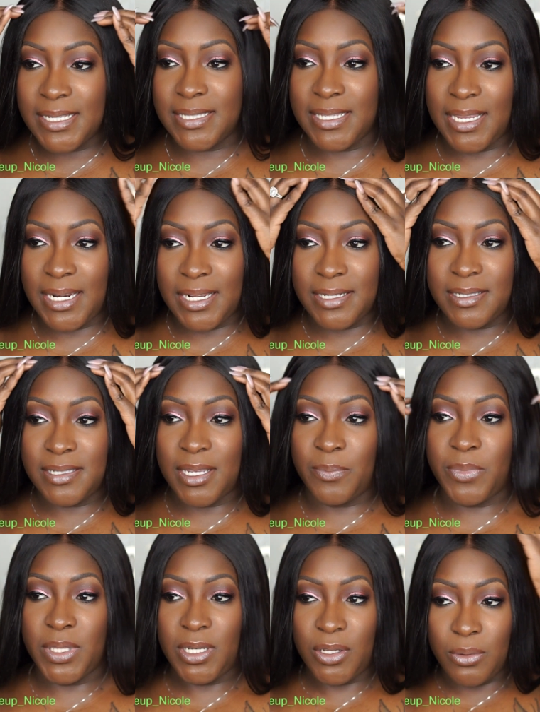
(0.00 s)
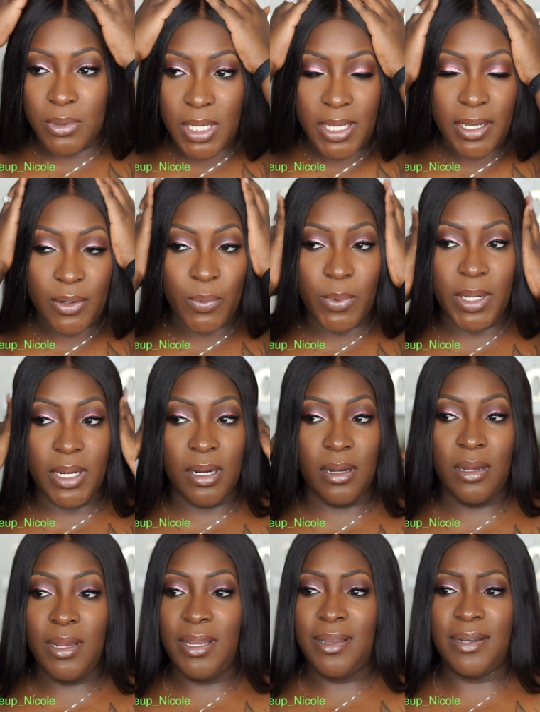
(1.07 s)
I stated, something you can
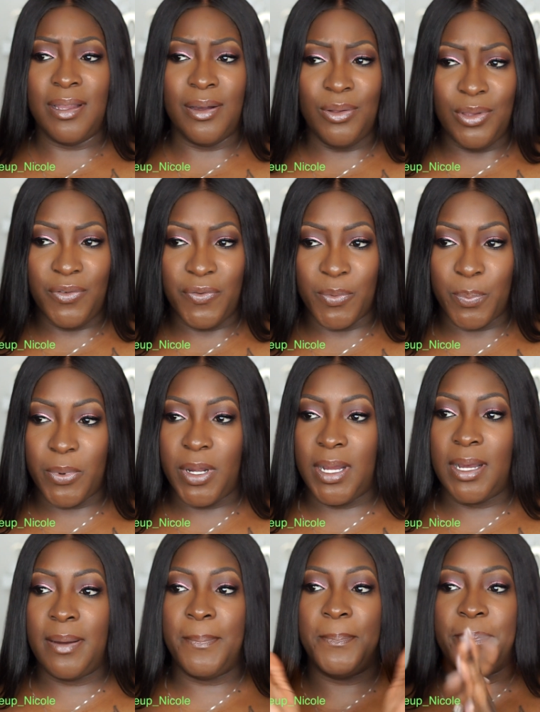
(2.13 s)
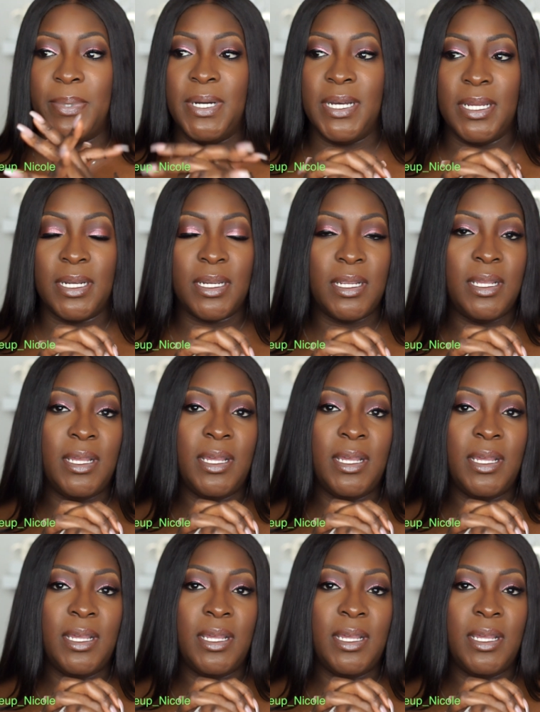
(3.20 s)
wear not only for prom, but